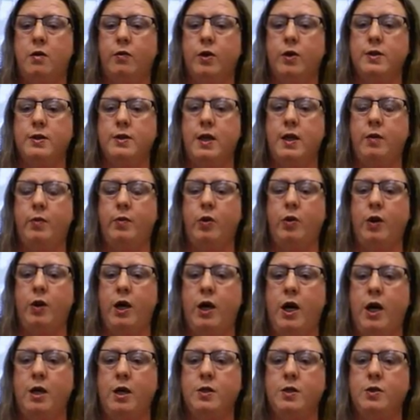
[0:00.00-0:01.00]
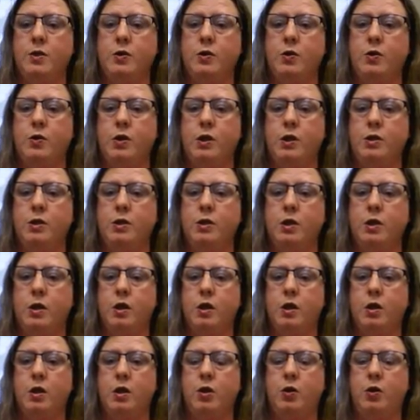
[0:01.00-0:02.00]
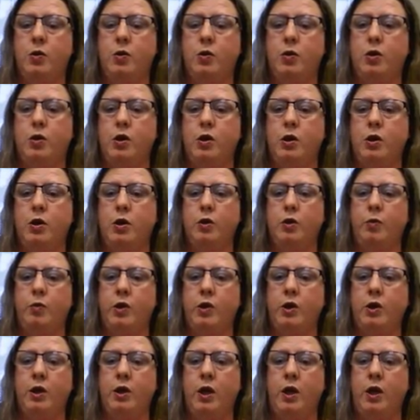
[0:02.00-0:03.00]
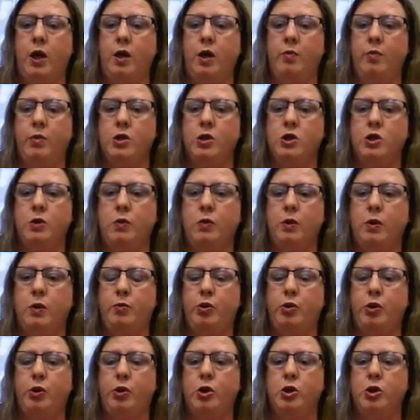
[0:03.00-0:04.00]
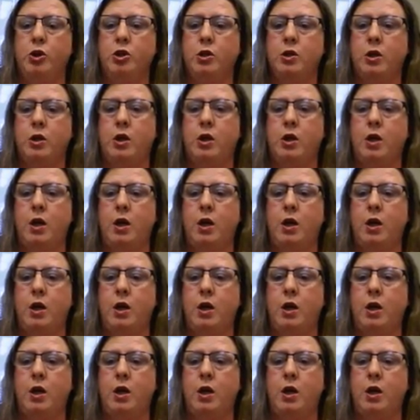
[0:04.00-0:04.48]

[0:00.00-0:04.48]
For example, I had a student who couldn't communicate, but she would push